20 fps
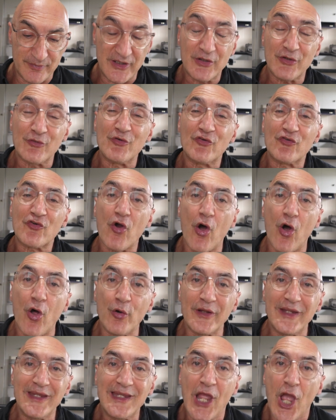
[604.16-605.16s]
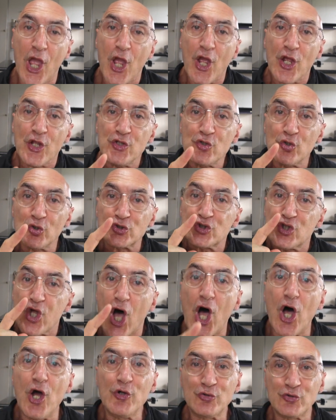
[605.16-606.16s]
be controlling your
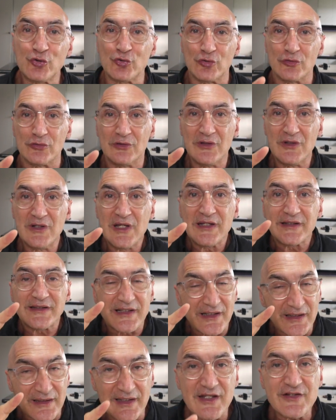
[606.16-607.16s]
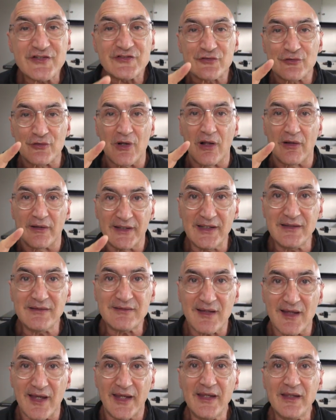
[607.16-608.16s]
total cholesterol
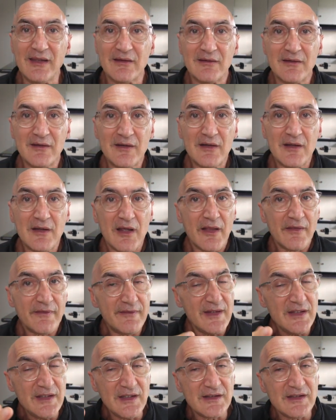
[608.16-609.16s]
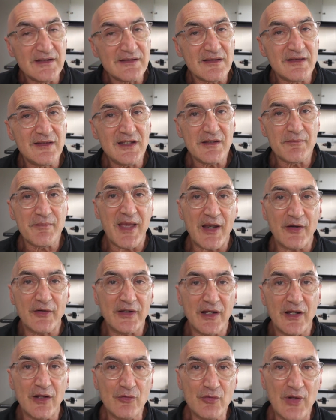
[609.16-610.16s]
intake. Then you need to think about,
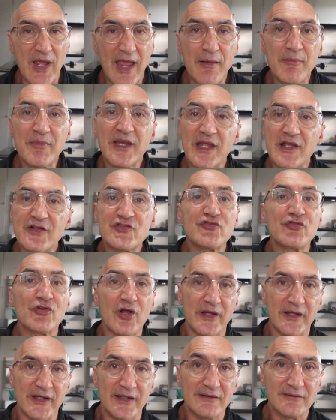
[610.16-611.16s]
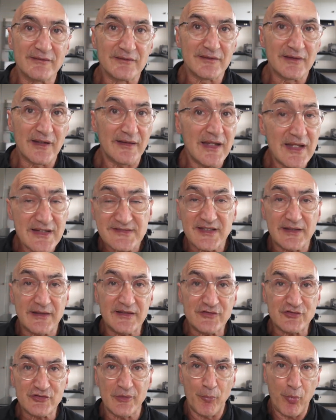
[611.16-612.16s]
how many eggs should I eat? And that's the
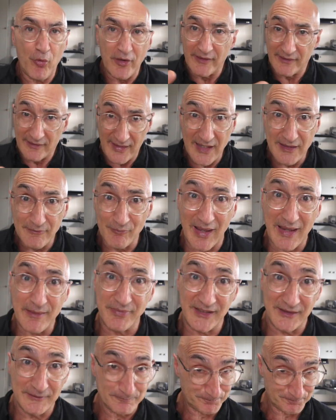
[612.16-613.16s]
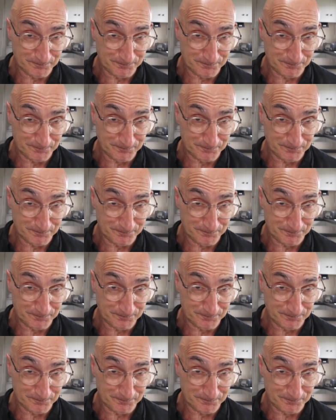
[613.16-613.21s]
interesting point. Then maybe